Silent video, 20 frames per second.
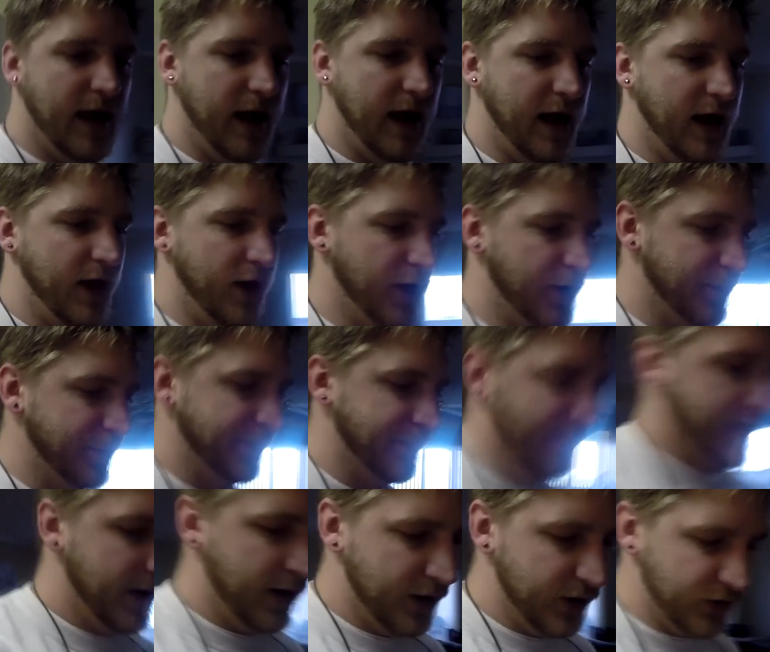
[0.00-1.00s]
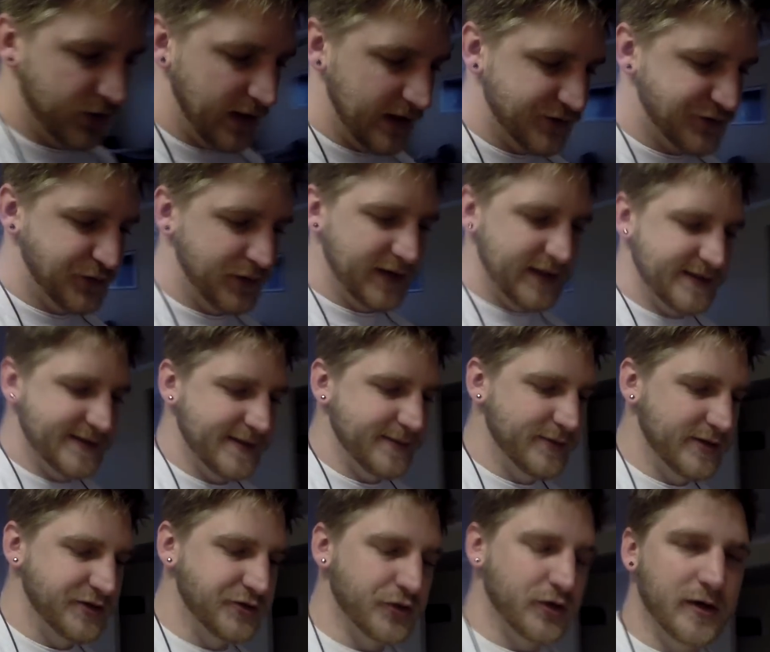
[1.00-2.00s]
Um, you guys really seem
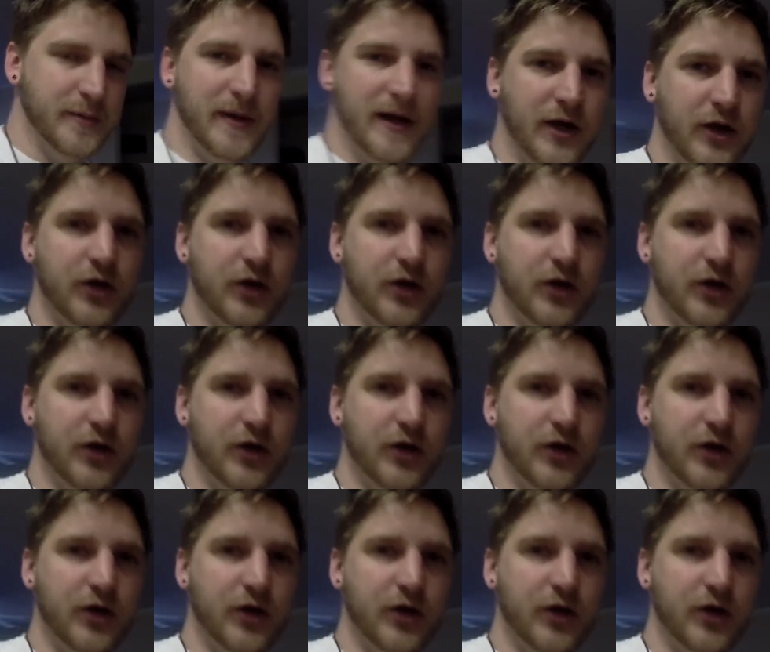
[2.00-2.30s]
to enjoy my